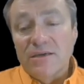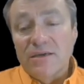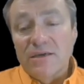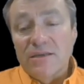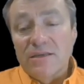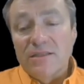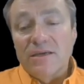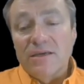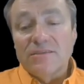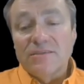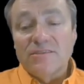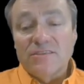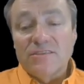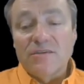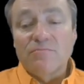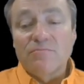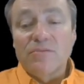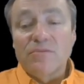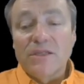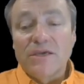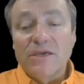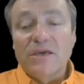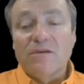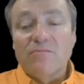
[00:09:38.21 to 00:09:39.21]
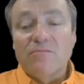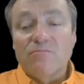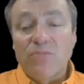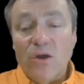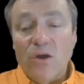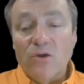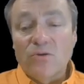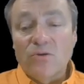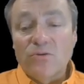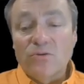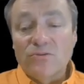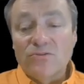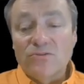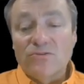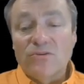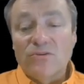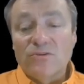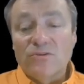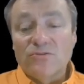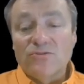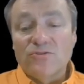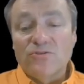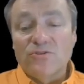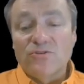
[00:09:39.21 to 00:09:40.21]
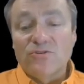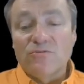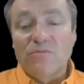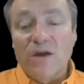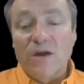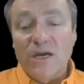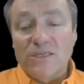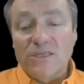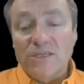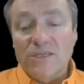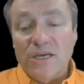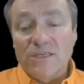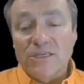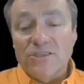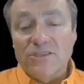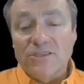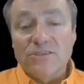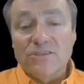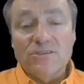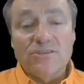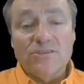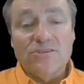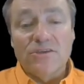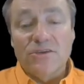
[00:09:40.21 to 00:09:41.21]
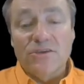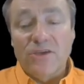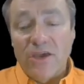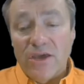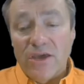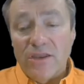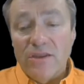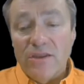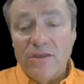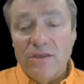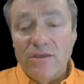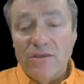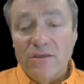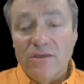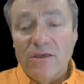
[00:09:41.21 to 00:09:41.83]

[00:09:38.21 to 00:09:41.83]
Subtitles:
then simply compose those two bijections to get